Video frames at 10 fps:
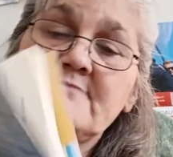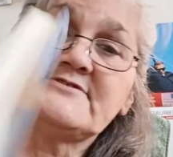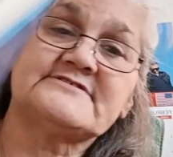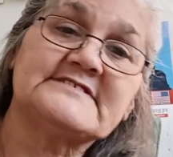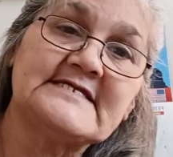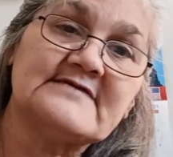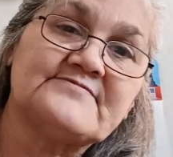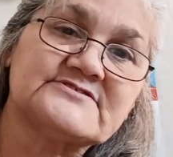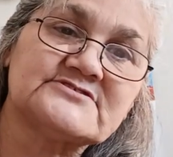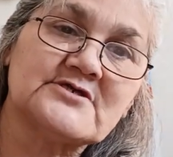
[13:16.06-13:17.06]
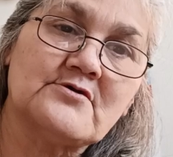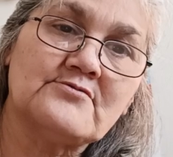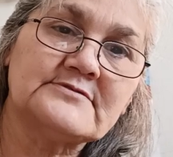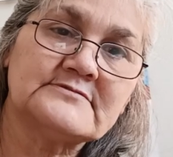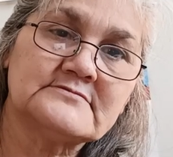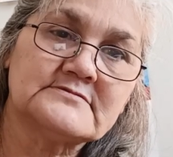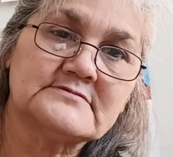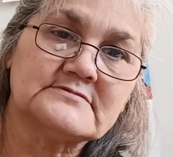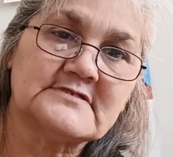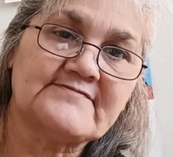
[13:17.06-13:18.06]
to see if it's sewn,
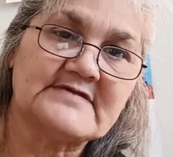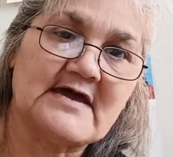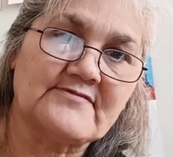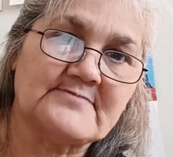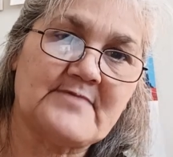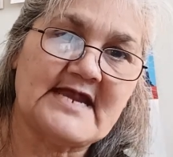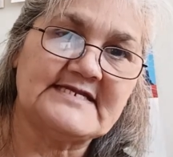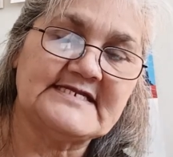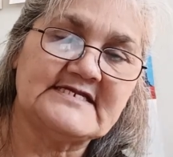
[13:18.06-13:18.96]
how the binding